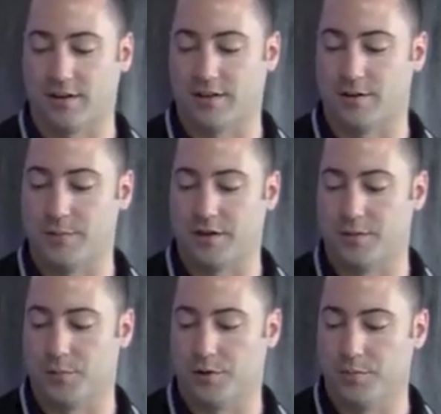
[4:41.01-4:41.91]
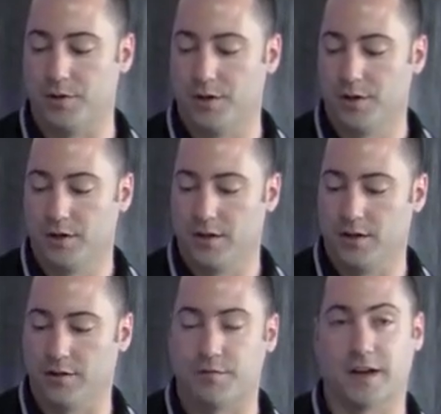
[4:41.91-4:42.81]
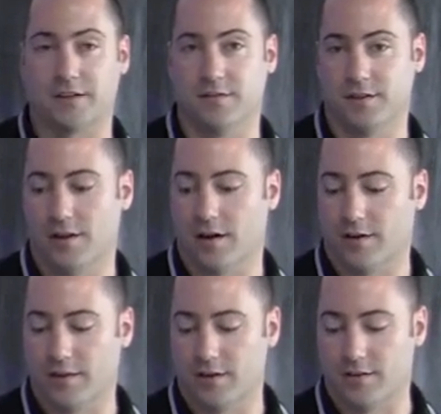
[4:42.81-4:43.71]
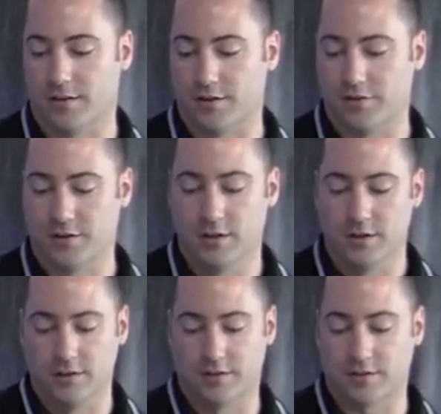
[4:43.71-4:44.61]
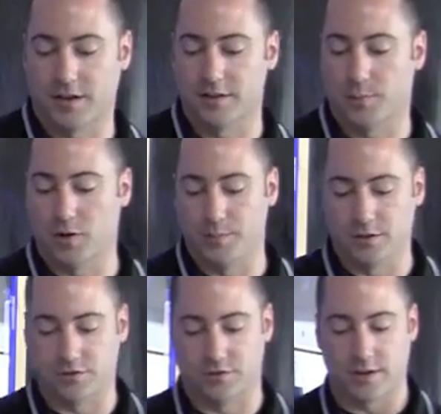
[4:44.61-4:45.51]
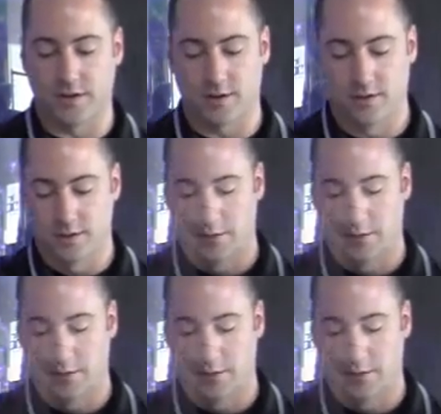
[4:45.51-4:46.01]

on it that'll make the bulb ineffective in the area that you touch. You slide the bulb in straight.